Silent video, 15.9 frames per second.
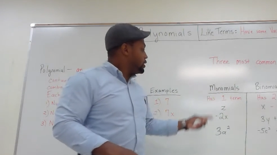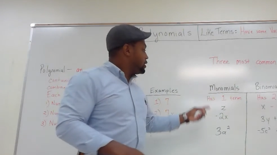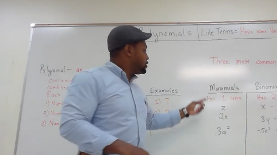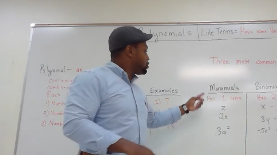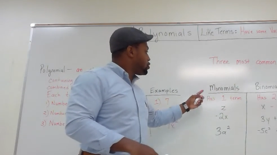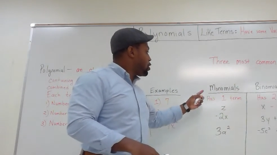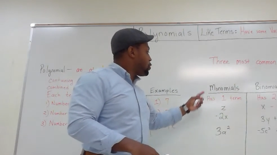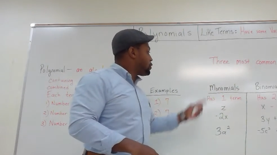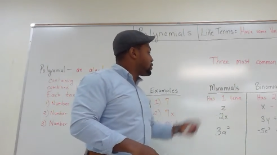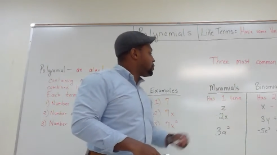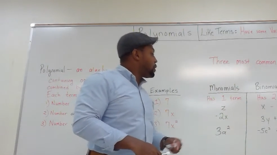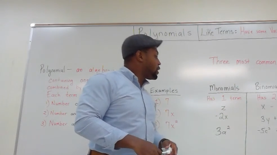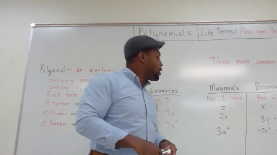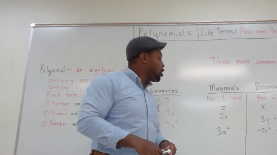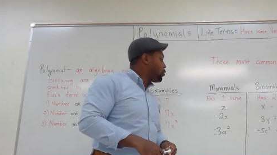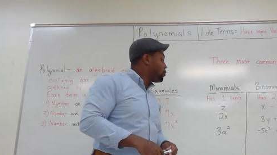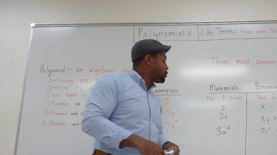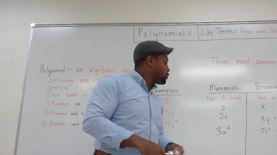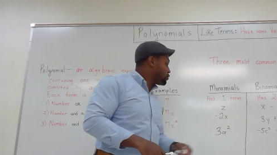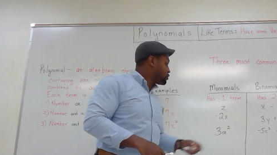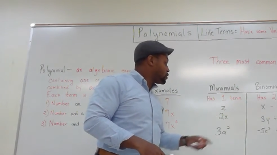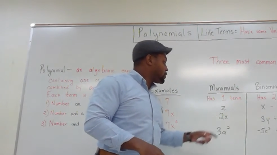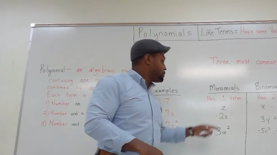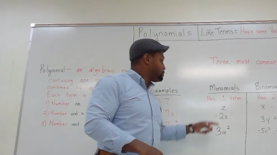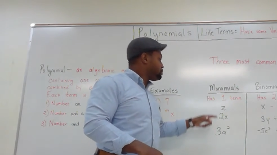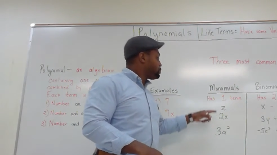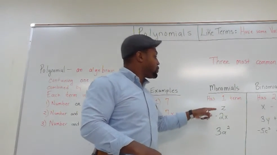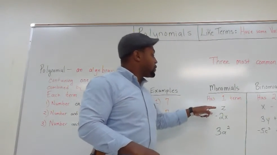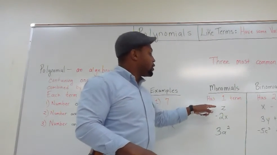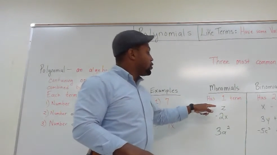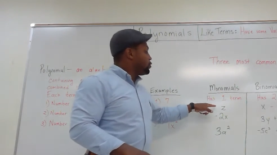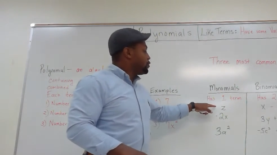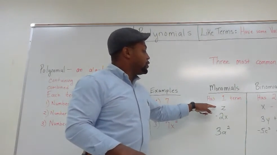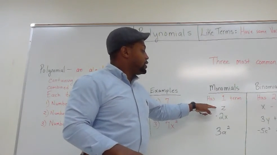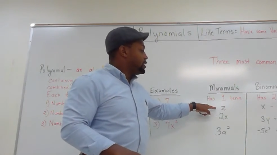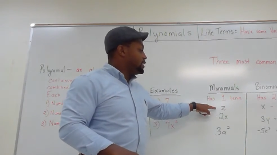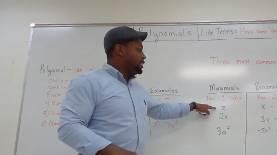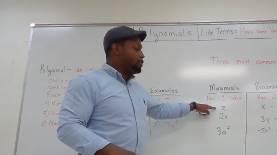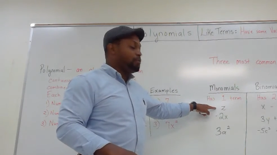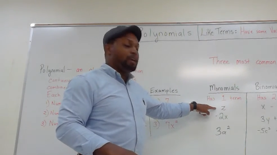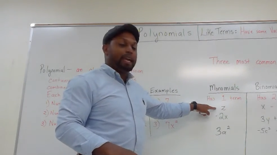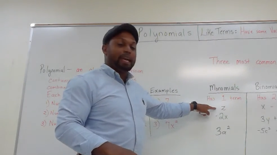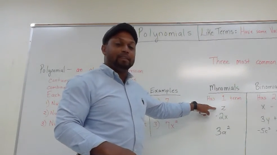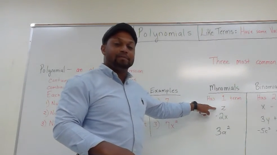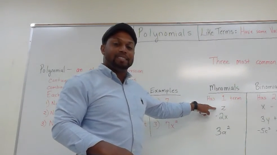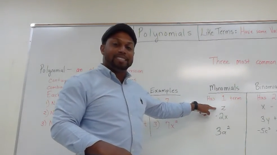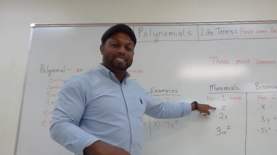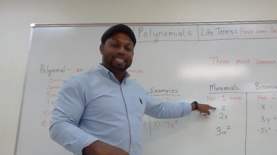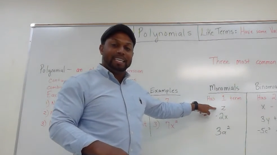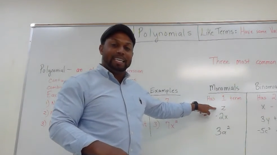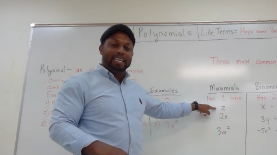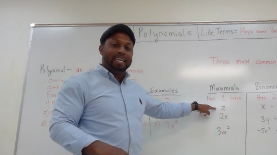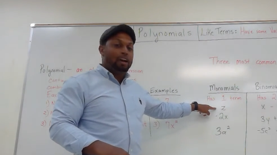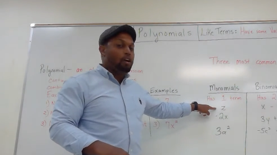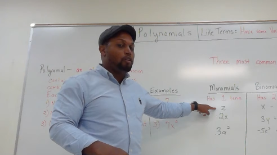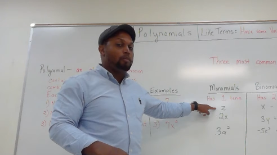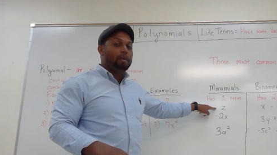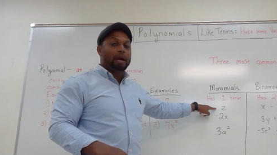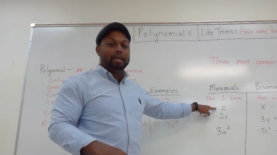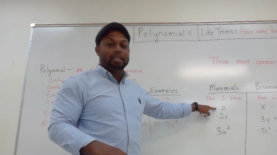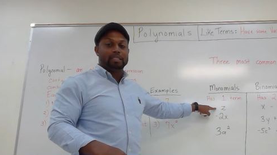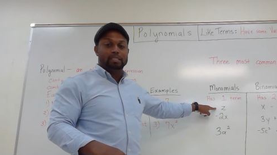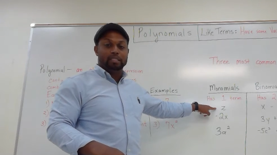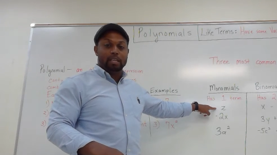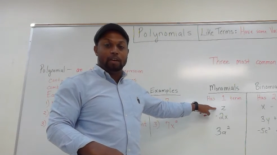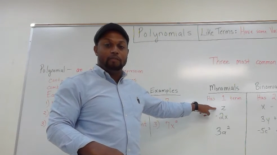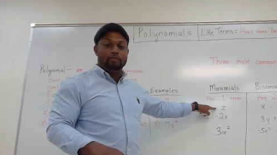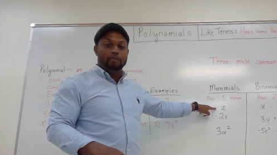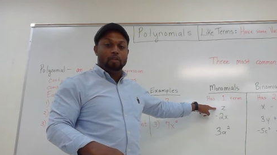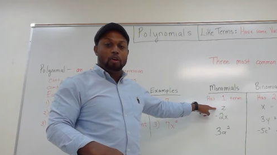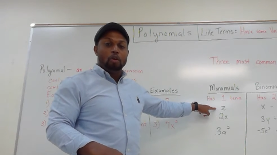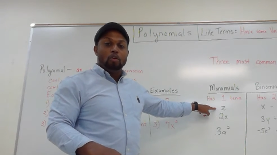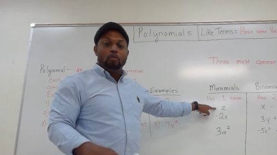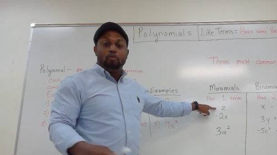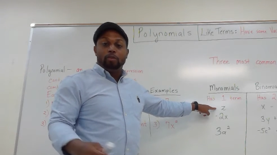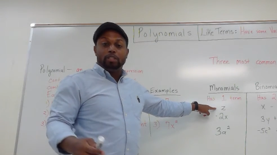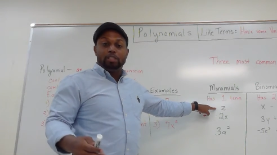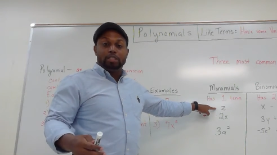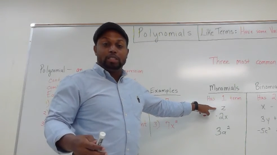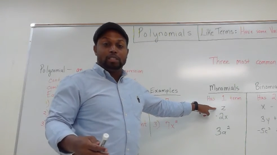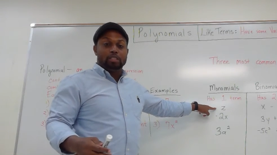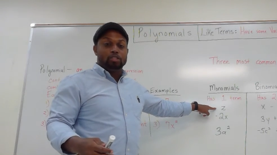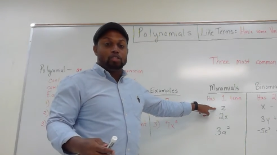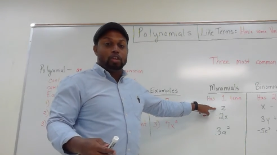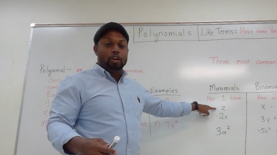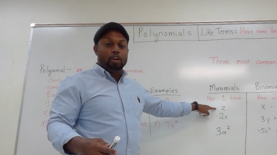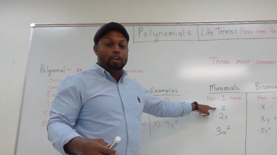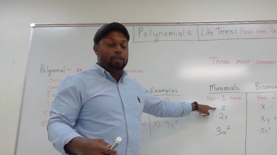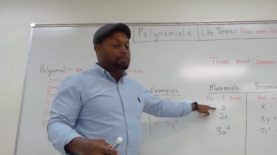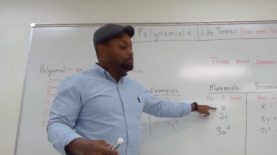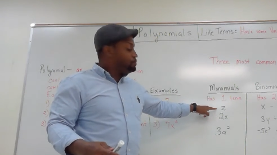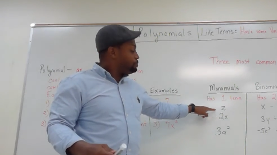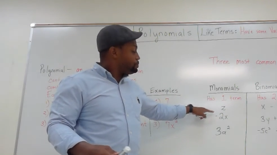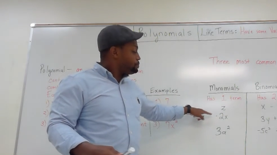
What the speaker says: Let's start with monomials. We see we have z all by itself, which is a term.